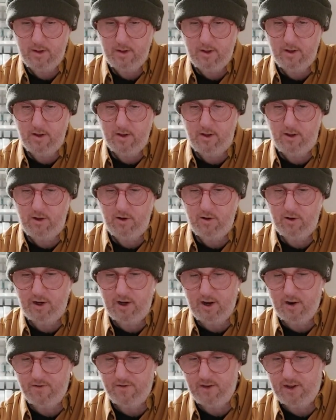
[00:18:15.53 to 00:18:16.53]
I'll hear it
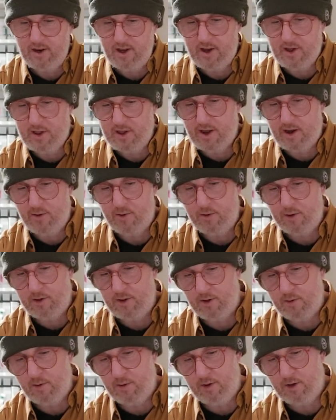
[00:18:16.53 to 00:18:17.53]
now for the next hour or
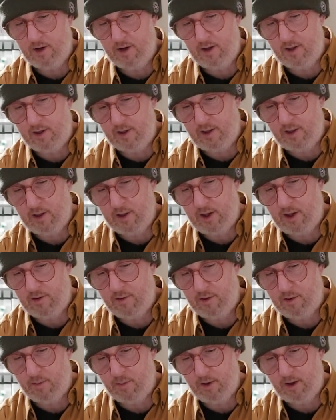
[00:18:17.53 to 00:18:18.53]
so until I think
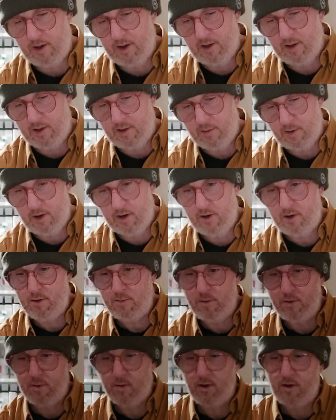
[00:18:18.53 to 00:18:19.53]
of something else. I
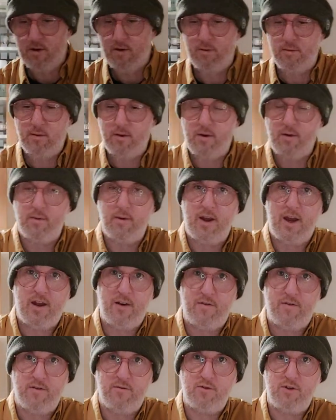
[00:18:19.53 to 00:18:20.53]
got my
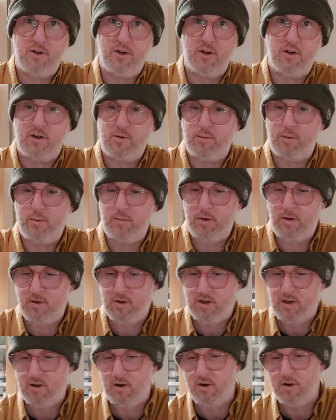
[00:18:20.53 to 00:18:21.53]
headphones here. I could put
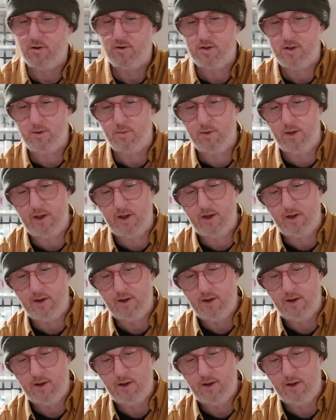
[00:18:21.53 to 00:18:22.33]
music on or something.